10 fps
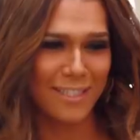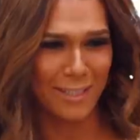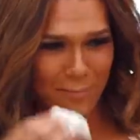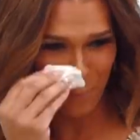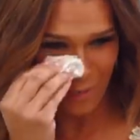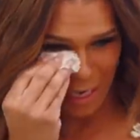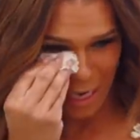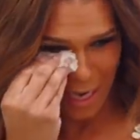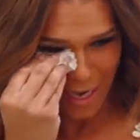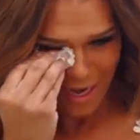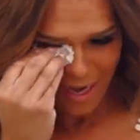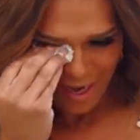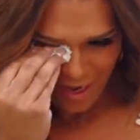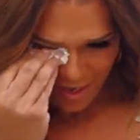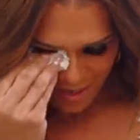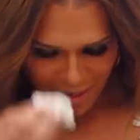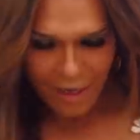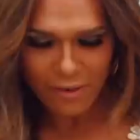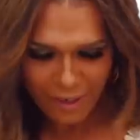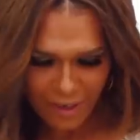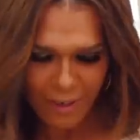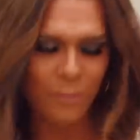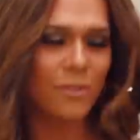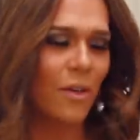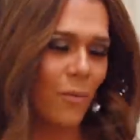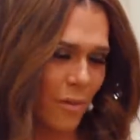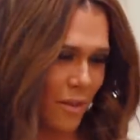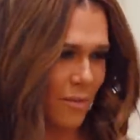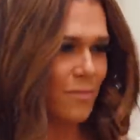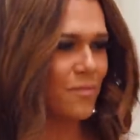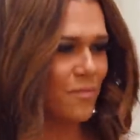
a seaboard. Okay. Okay, well... And